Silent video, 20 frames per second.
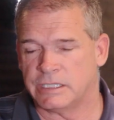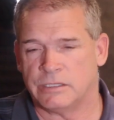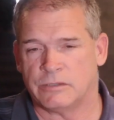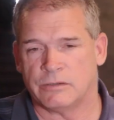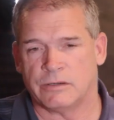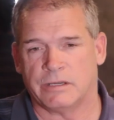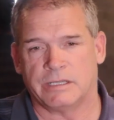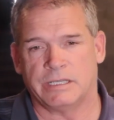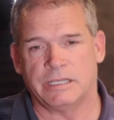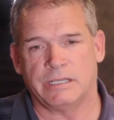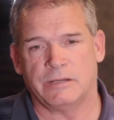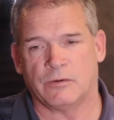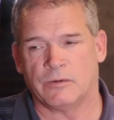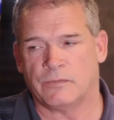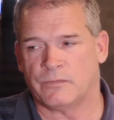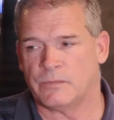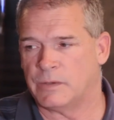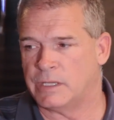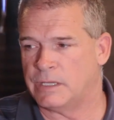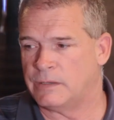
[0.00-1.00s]
it or need
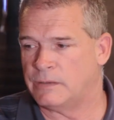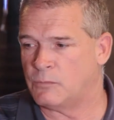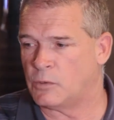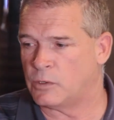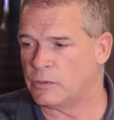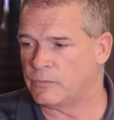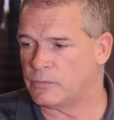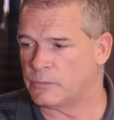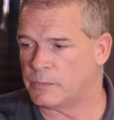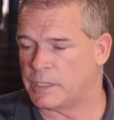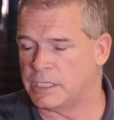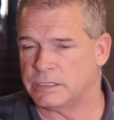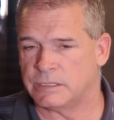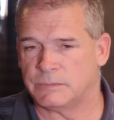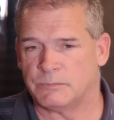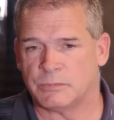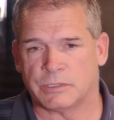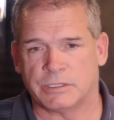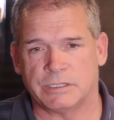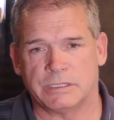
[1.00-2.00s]
any more
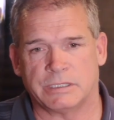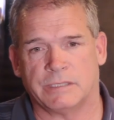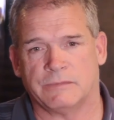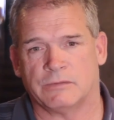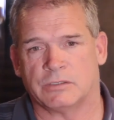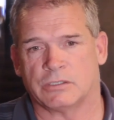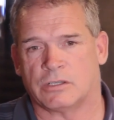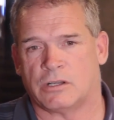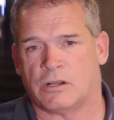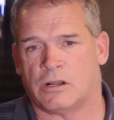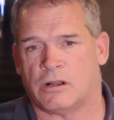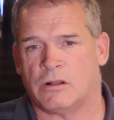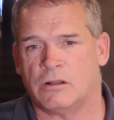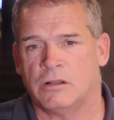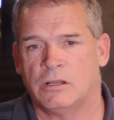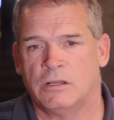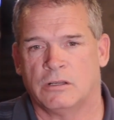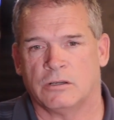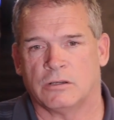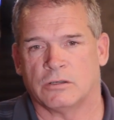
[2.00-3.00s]
information, please give us a
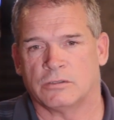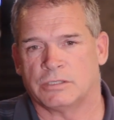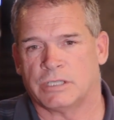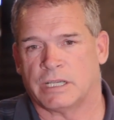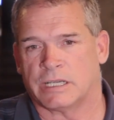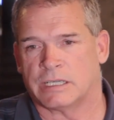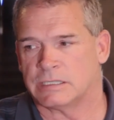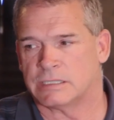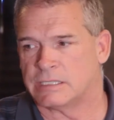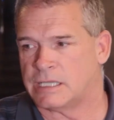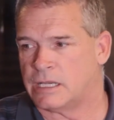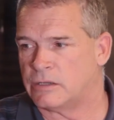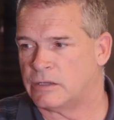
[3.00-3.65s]
call or check us out